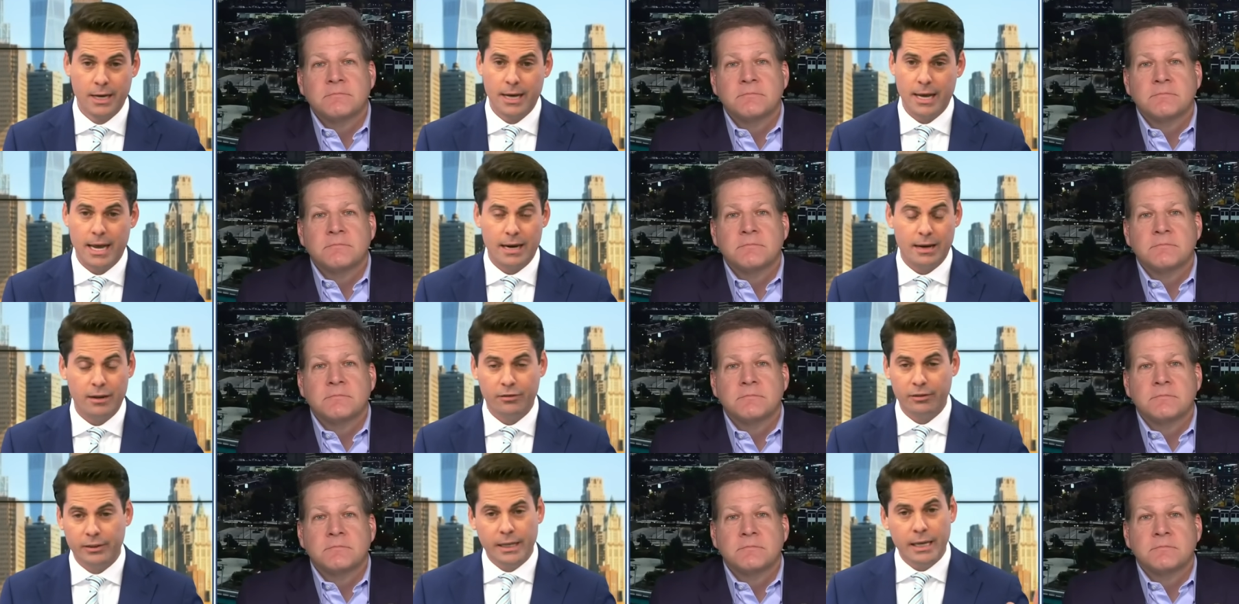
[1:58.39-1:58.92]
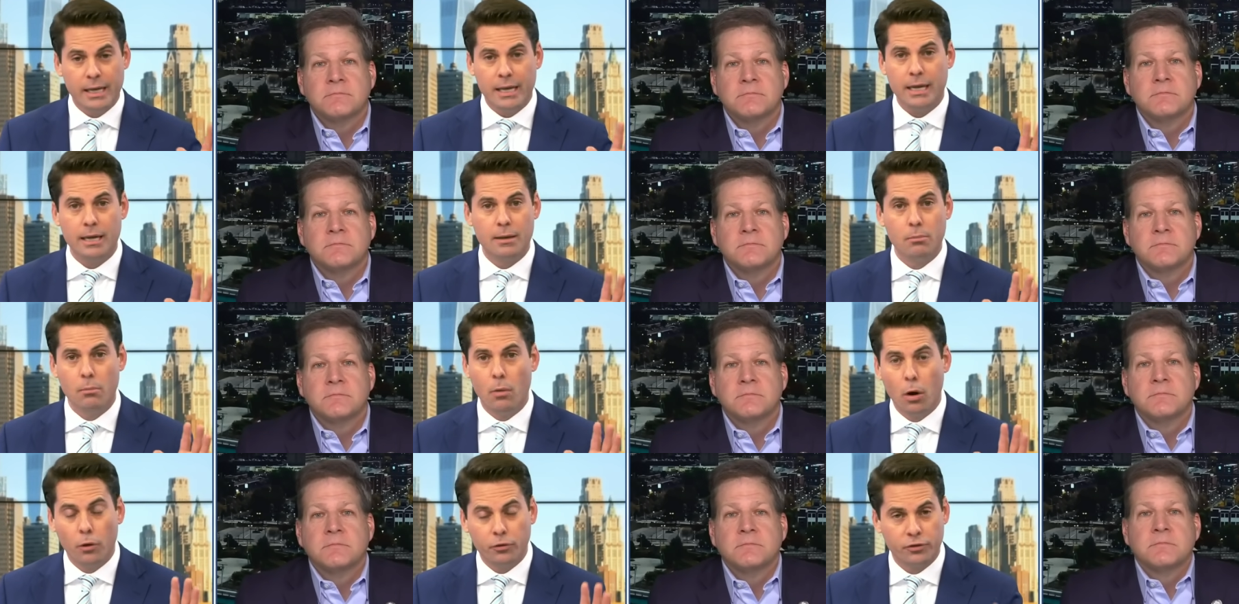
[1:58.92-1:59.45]
Speaker 1: and he's leading
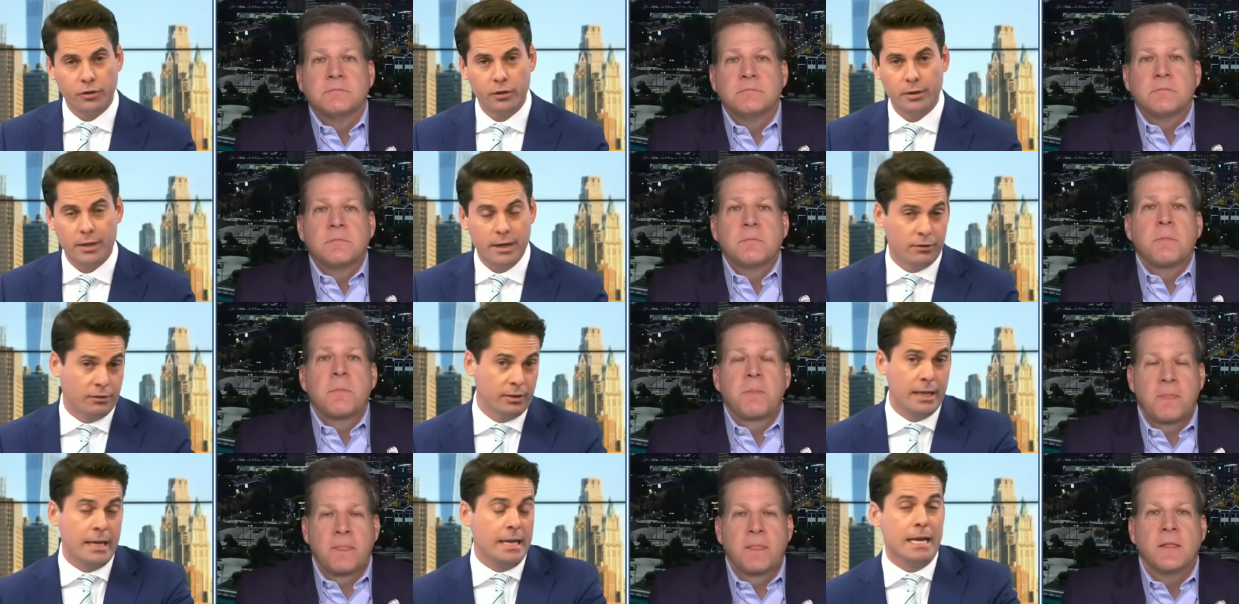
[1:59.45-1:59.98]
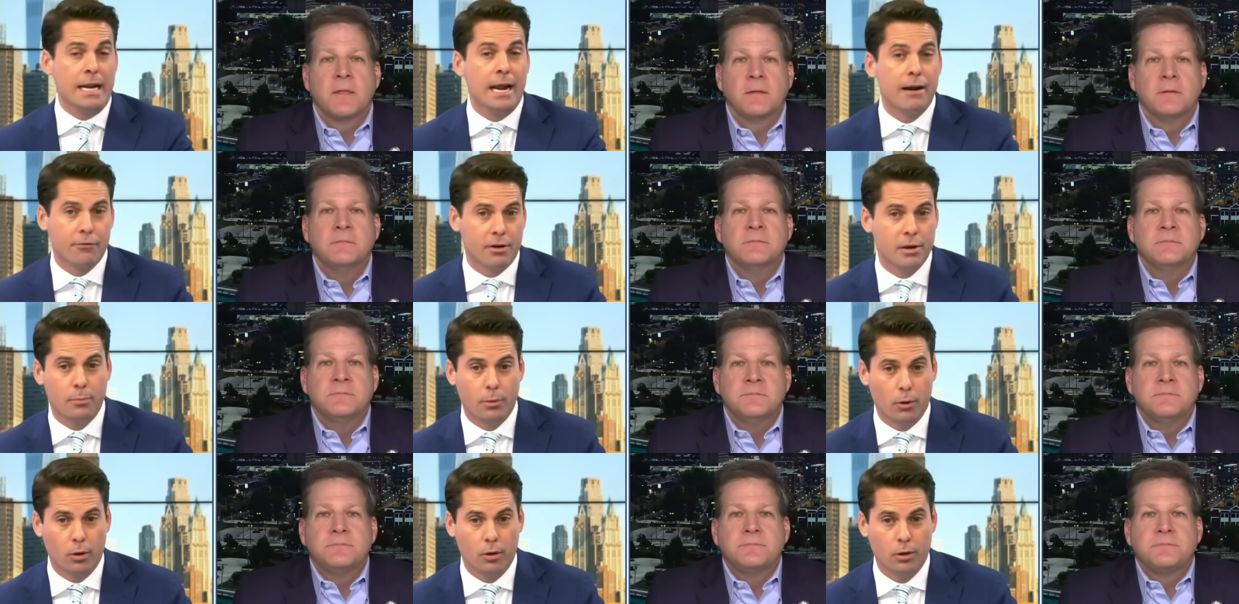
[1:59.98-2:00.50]
in most of the, he's leading in
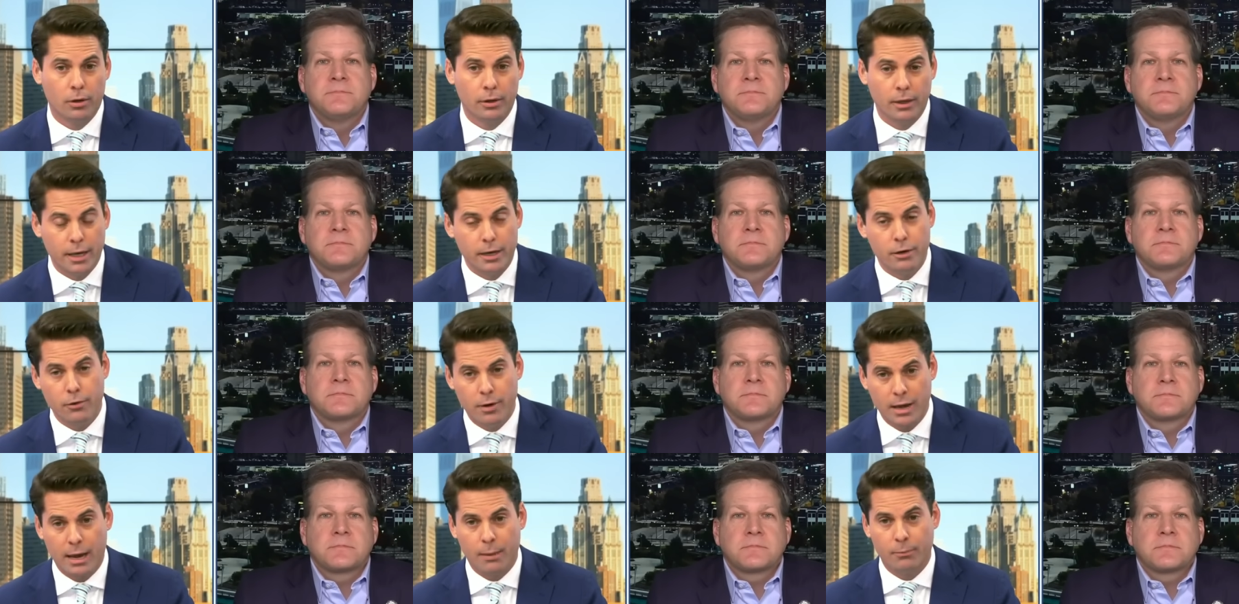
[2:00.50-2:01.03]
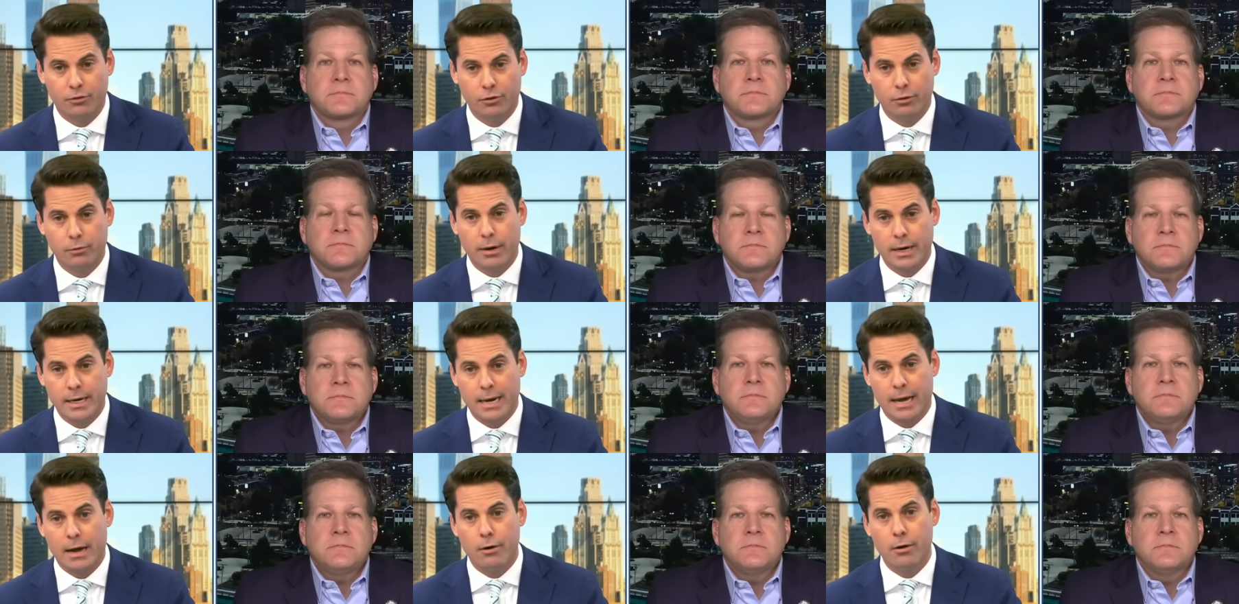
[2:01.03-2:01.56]
every poll in New Hampshire
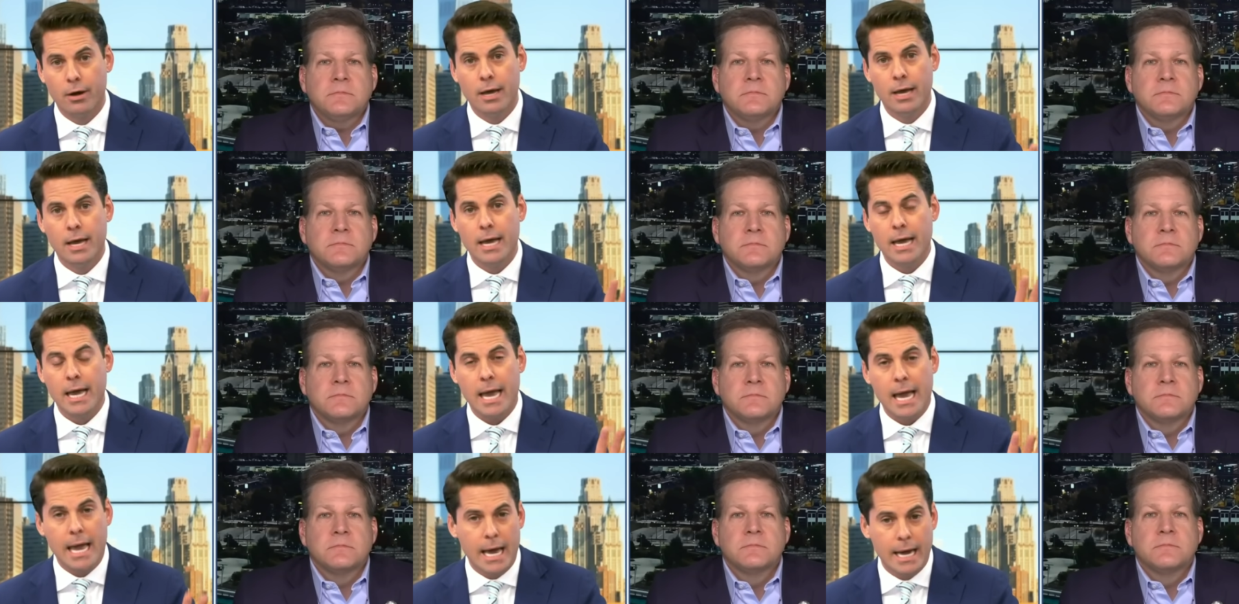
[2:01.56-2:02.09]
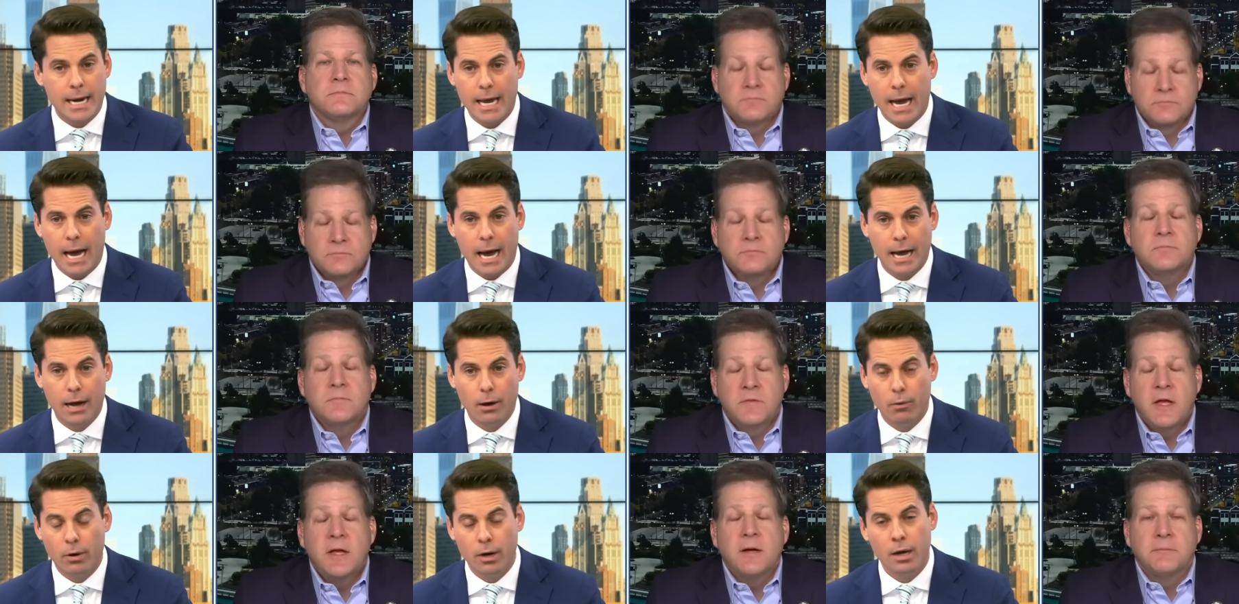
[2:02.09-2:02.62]
right now and
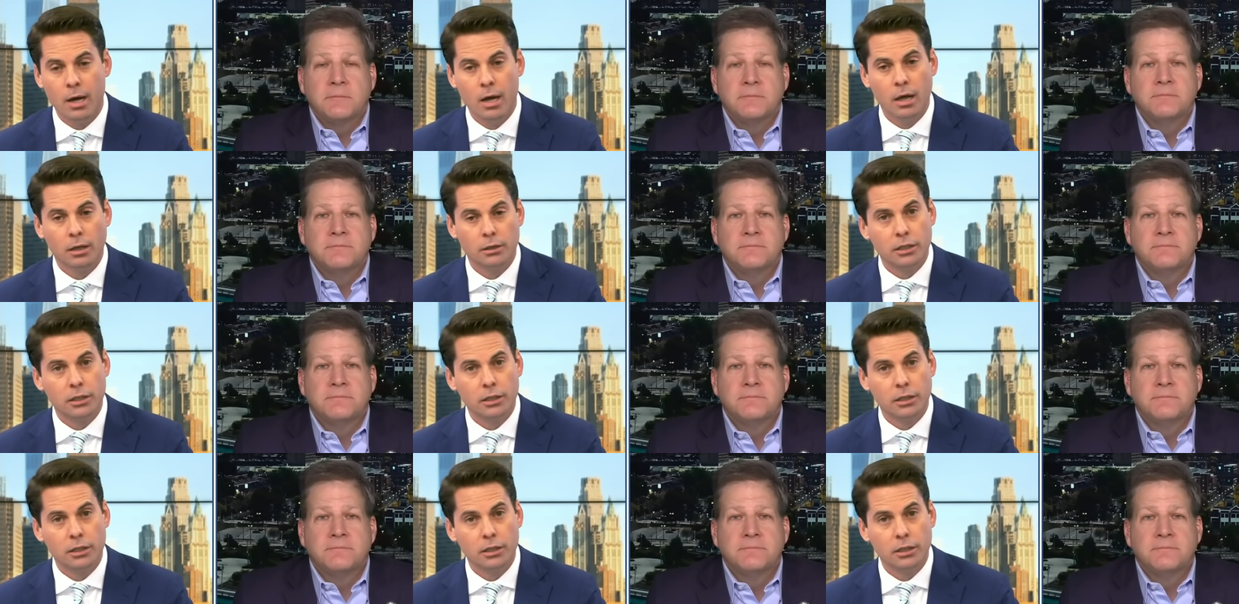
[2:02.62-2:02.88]
Iowa. Yeah.